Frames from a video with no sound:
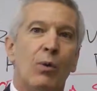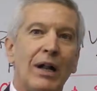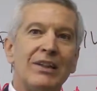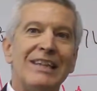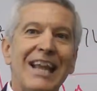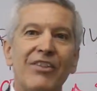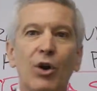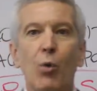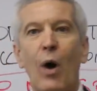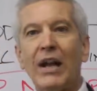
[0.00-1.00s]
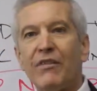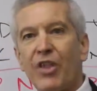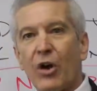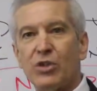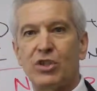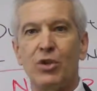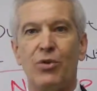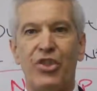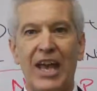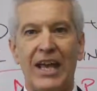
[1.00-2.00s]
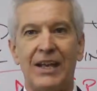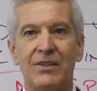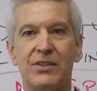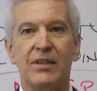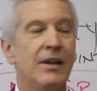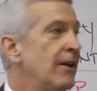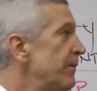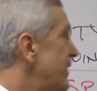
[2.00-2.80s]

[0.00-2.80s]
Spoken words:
Well, neither one of those two things,